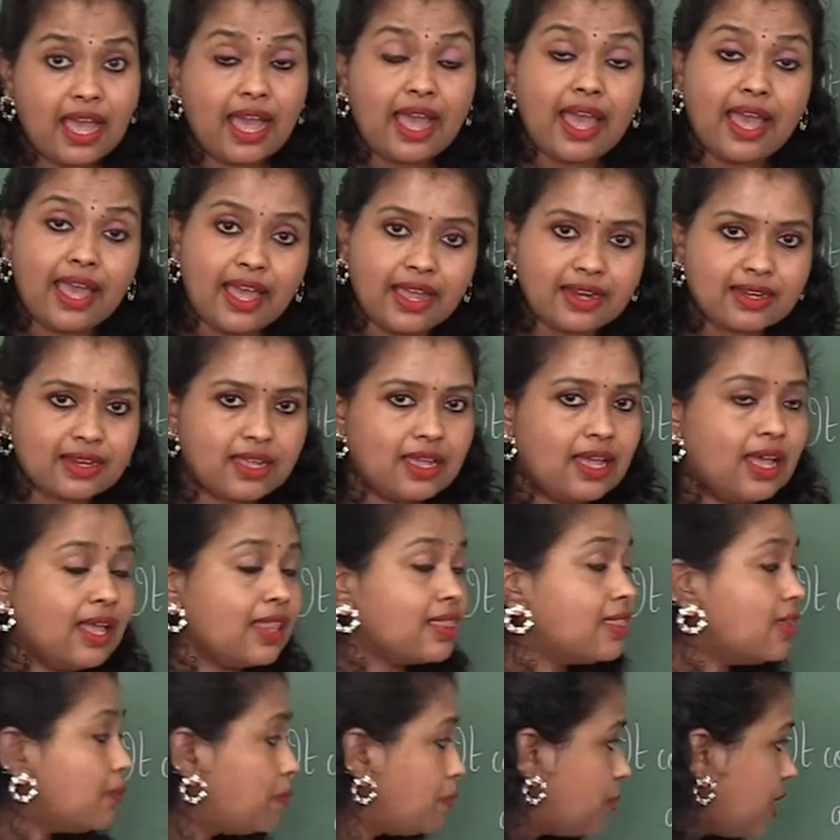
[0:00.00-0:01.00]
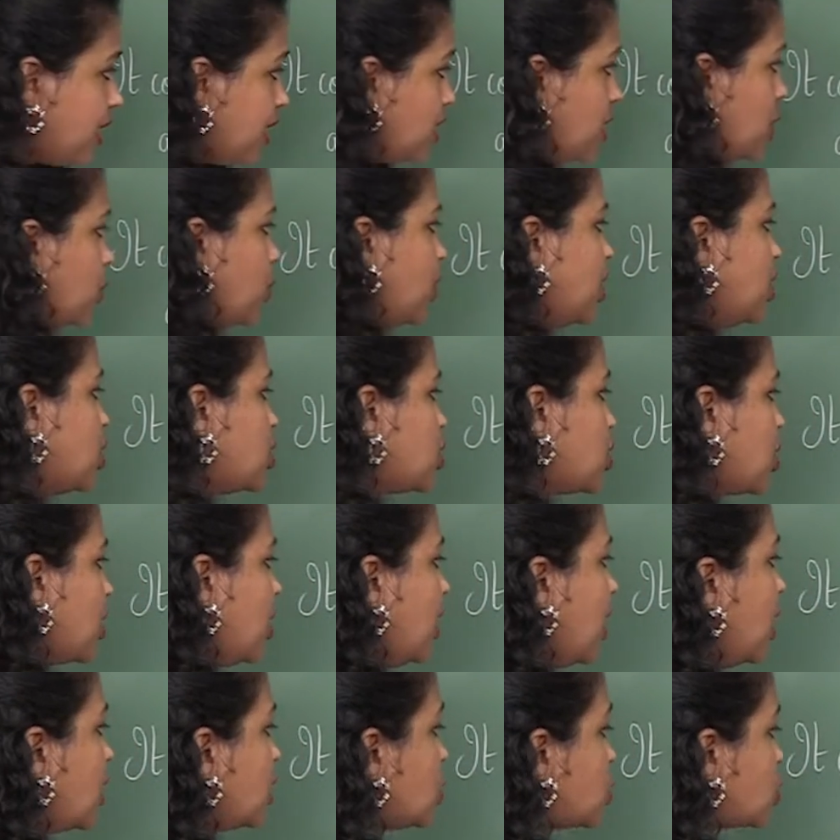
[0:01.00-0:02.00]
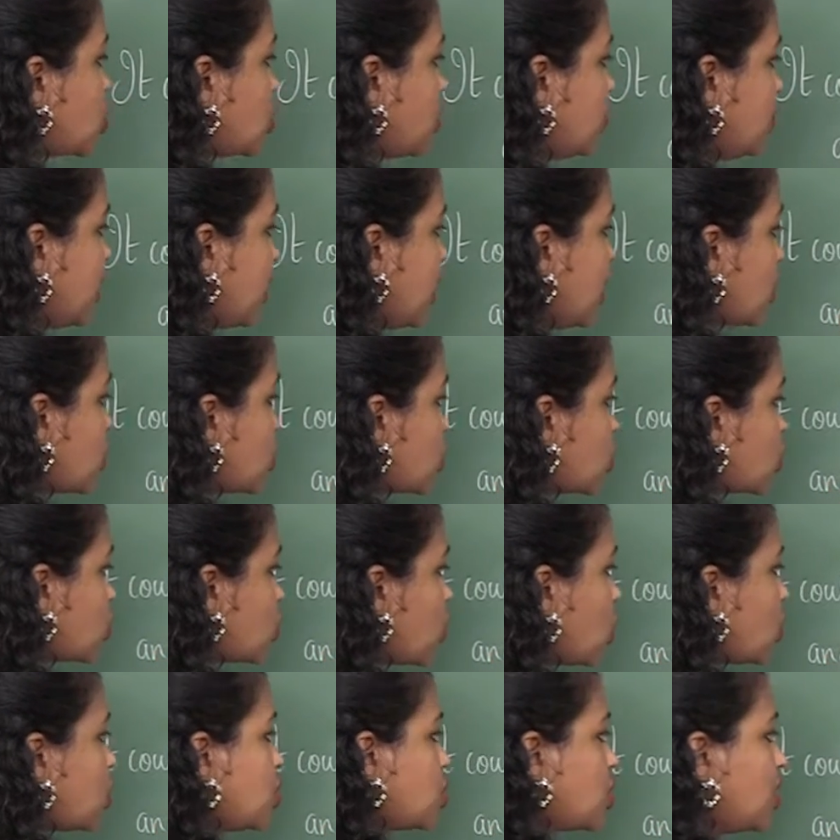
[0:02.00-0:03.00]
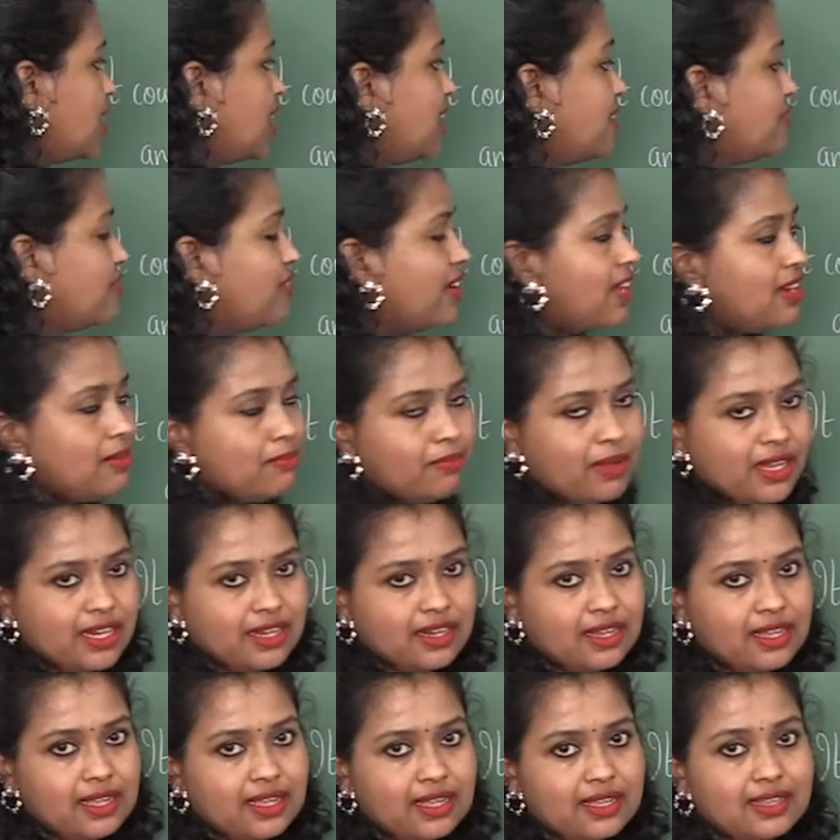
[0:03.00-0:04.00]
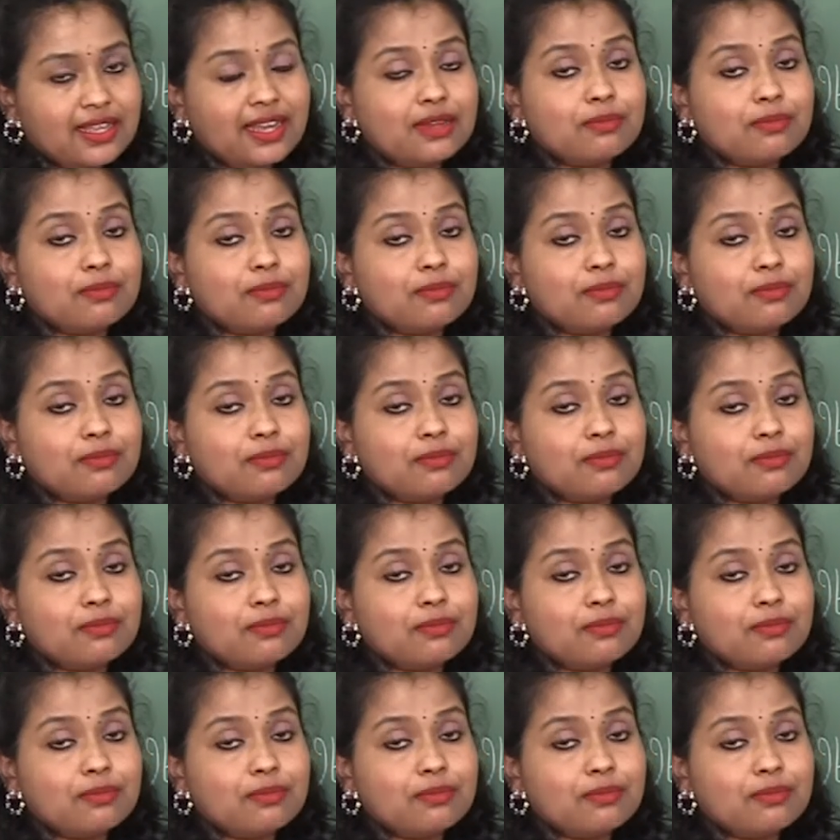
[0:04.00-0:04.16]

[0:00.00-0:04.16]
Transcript: and the individual should be socially well-being.